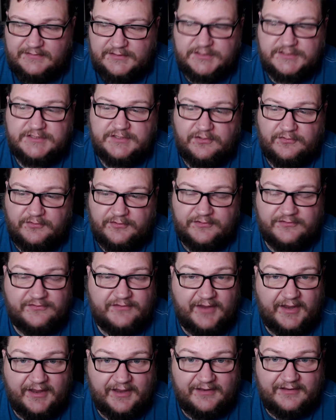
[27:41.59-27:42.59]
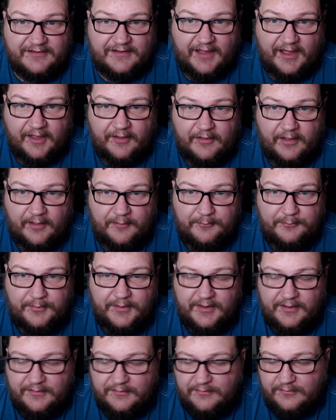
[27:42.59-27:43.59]
you just don't understand. I, I've
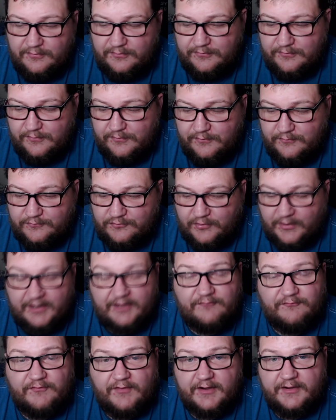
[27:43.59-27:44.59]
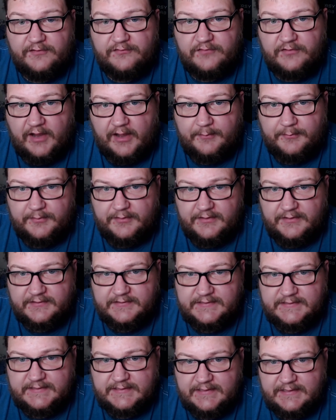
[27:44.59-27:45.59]
been trying to find a job in
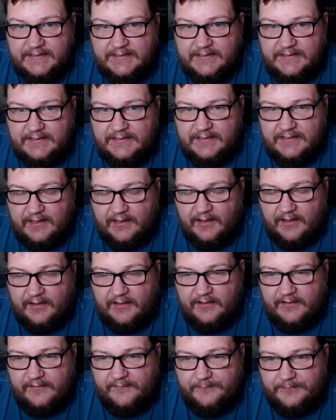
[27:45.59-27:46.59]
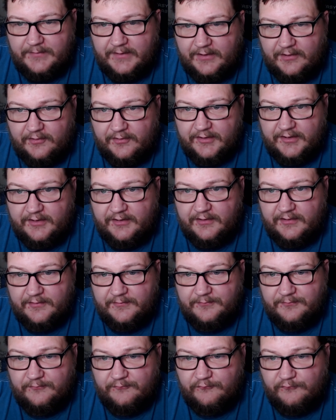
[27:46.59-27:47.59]
this uh,
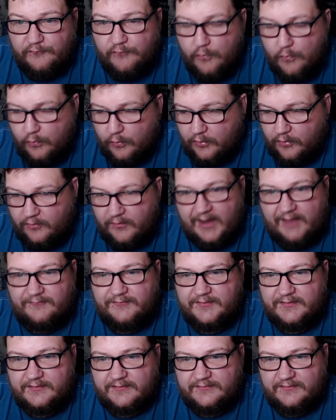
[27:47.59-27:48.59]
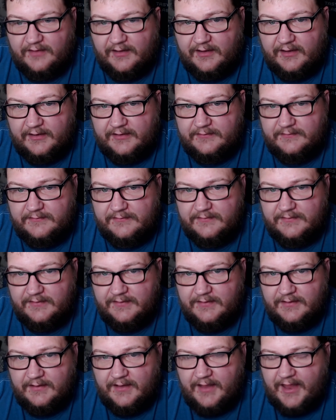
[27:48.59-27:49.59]
area for graphic design
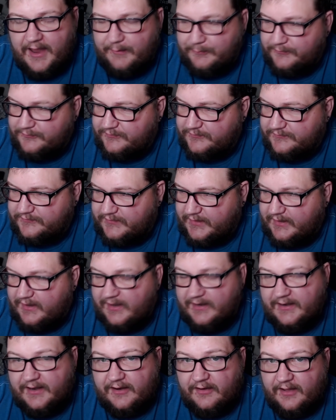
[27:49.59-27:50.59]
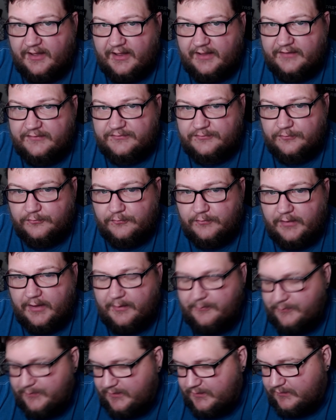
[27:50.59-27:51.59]
ever since I got out of high school.
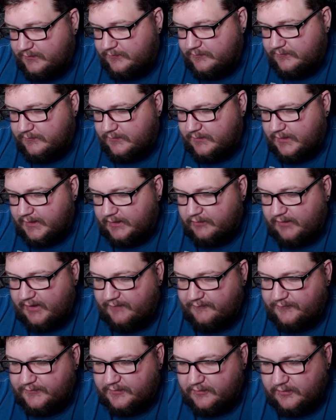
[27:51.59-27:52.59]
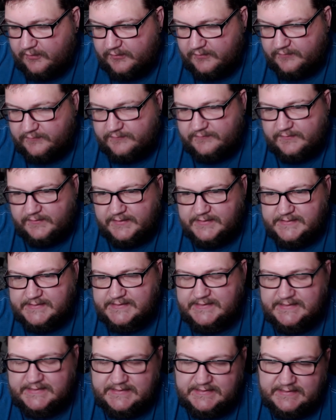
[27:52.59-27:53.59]
I've been a graphic artist
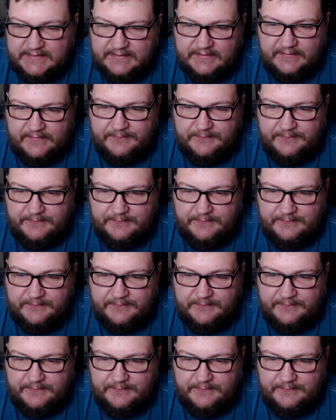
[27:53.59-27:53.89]
since,